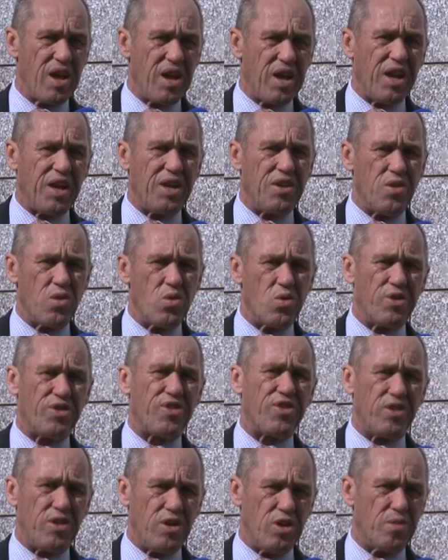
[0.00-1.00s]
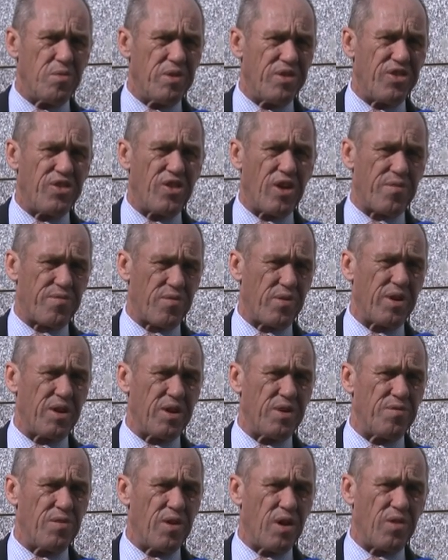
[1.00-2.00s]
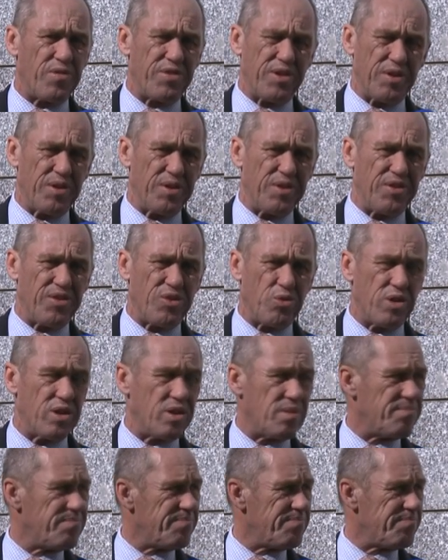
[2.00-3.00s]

ignores the human suffering involved in it as well.